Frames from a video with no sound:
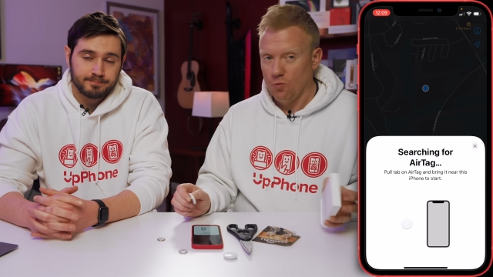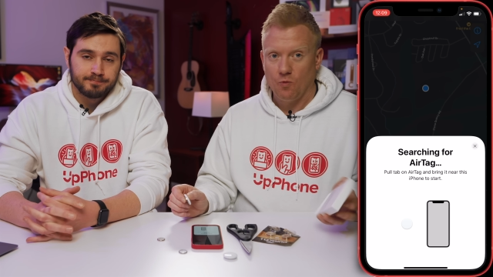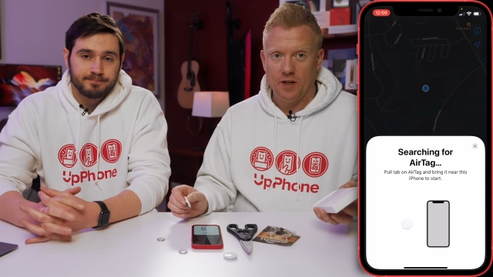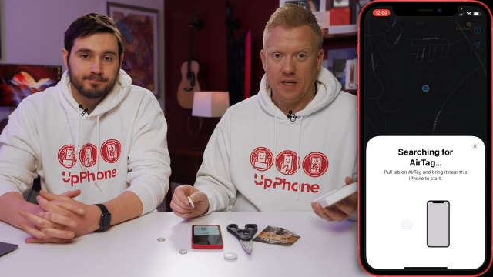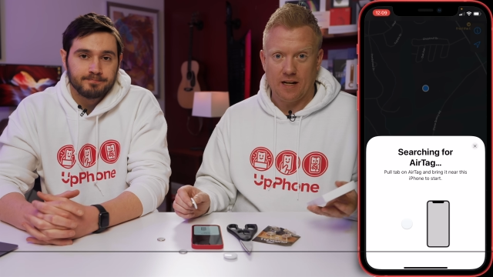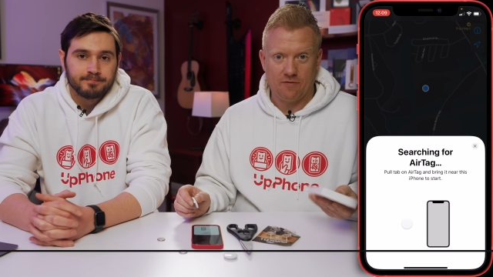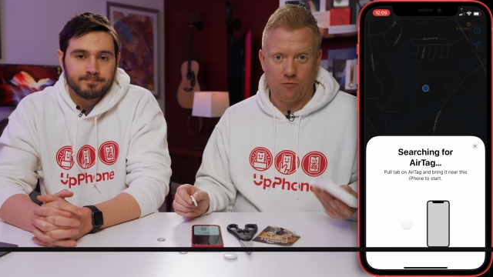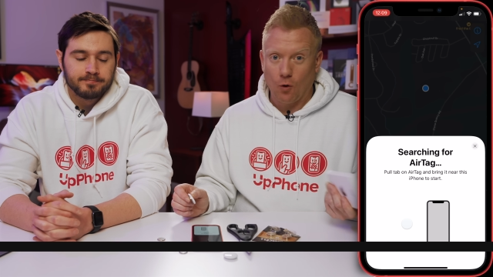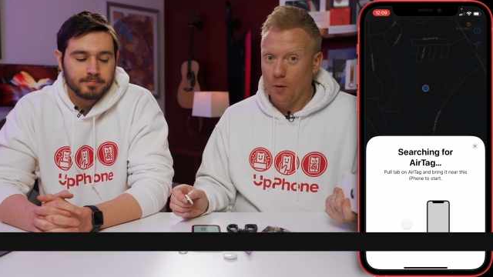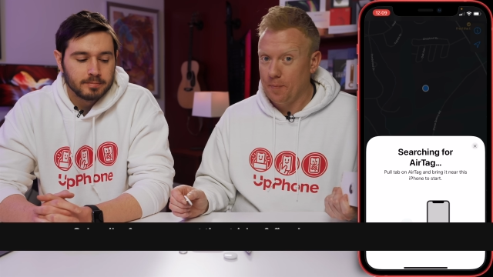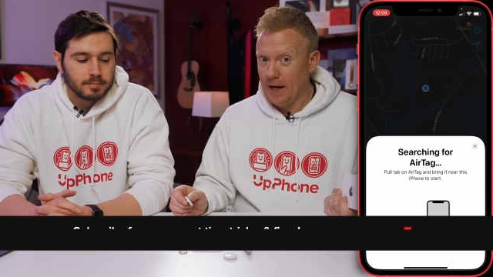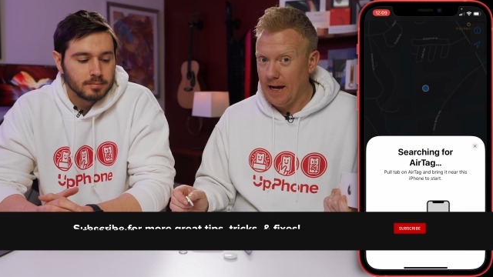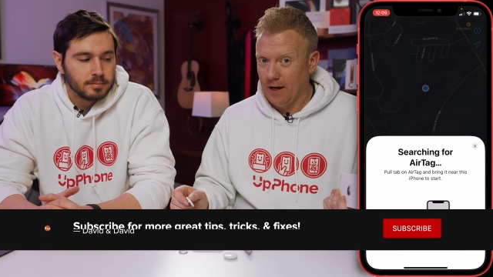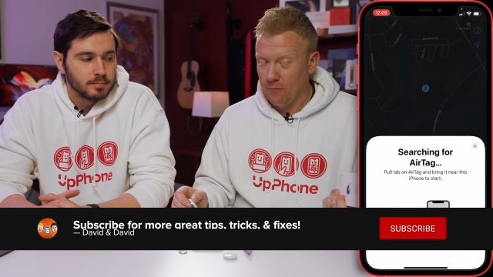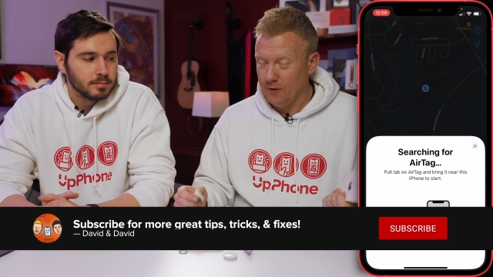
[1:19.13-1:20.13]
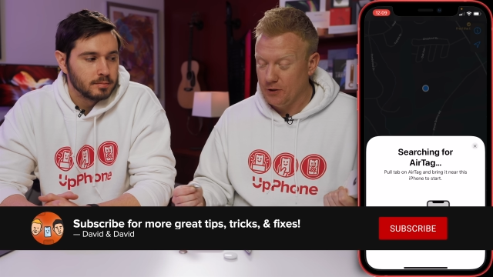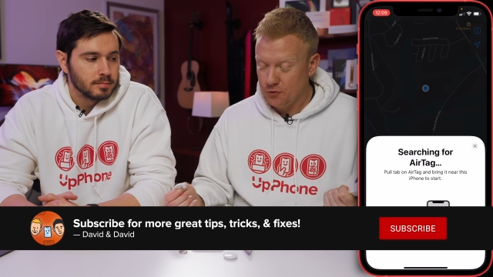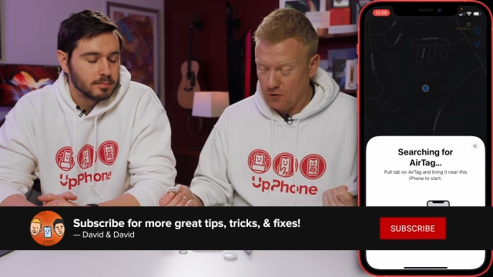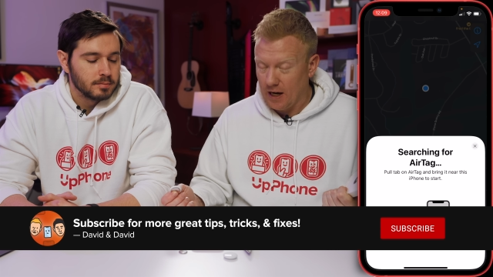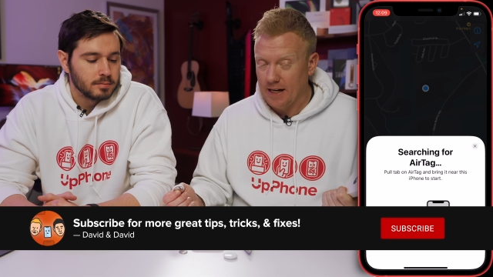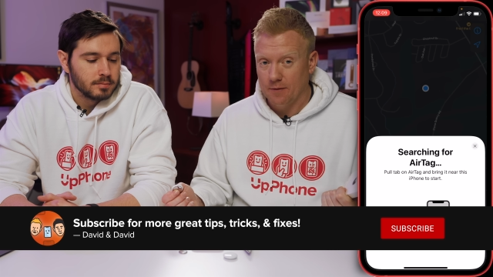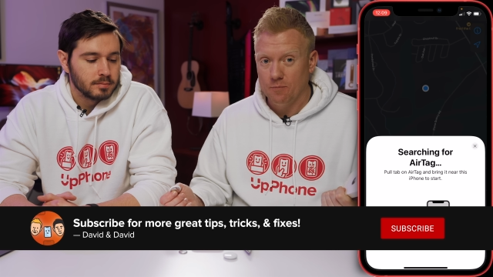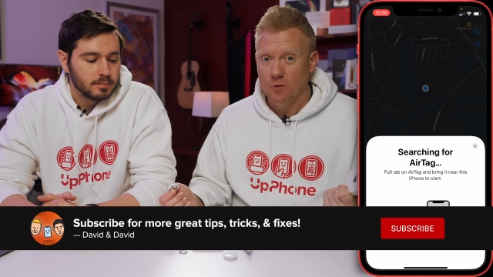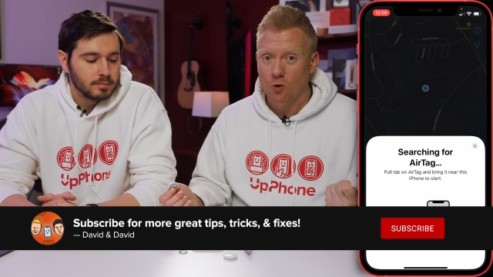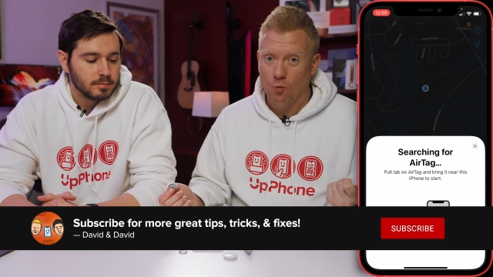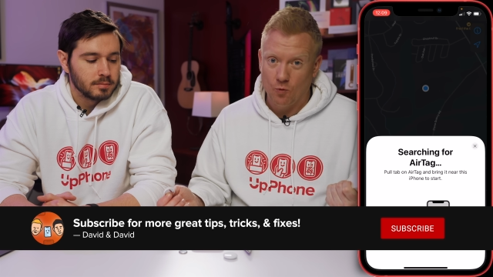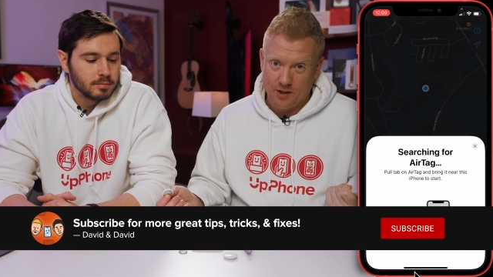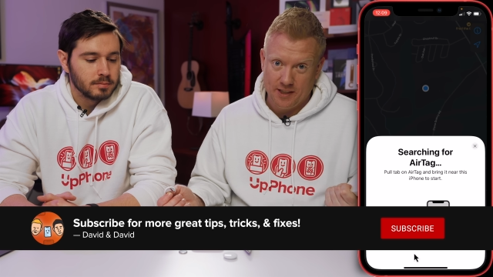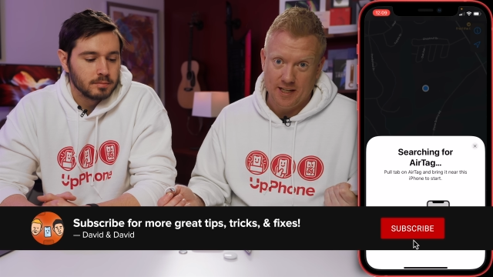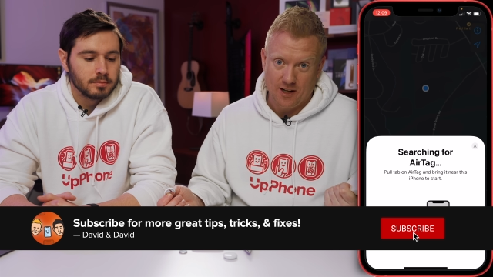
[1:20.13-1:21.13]
Speaker 1: We got a four pack. We tried them
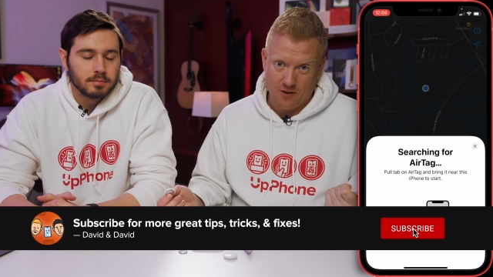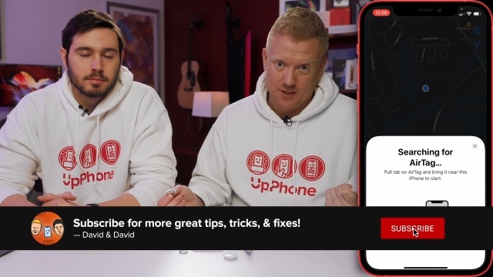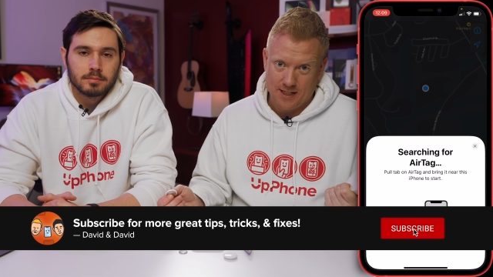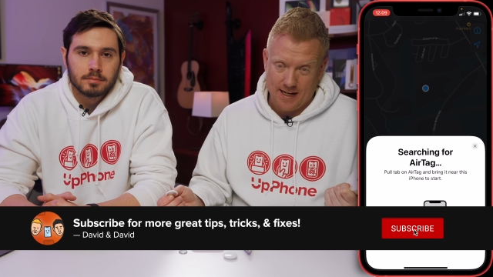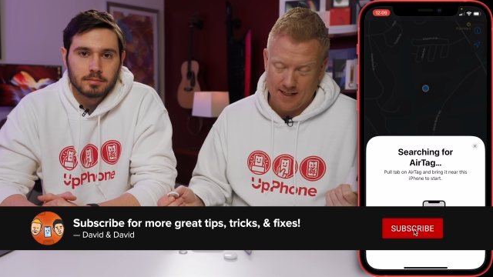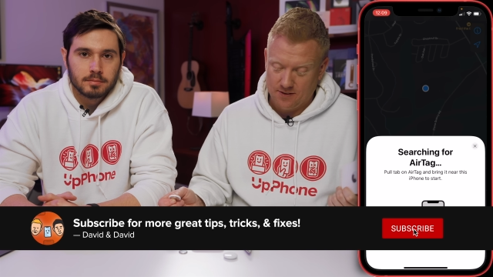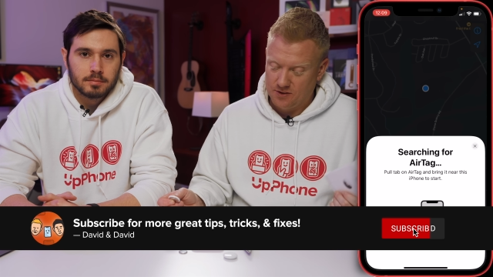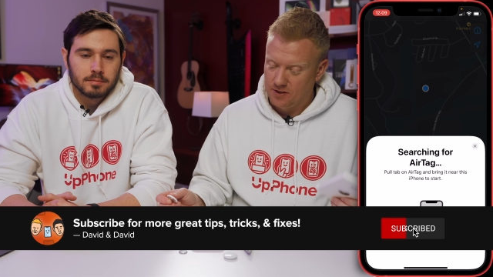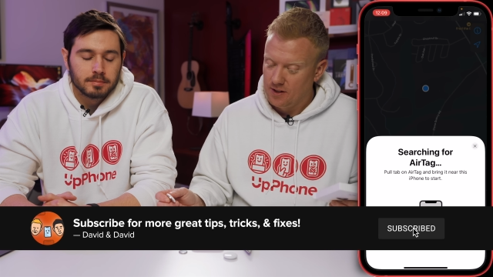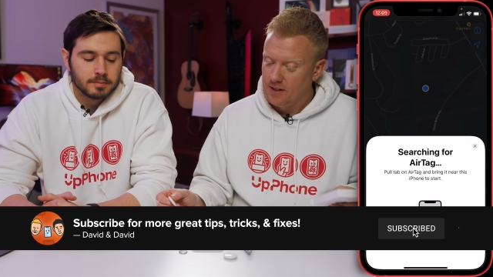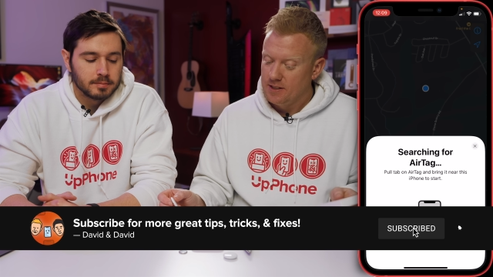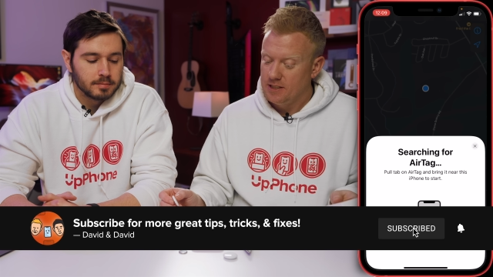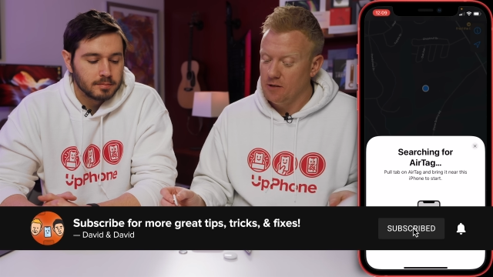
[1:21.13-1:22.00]
with the AirTags.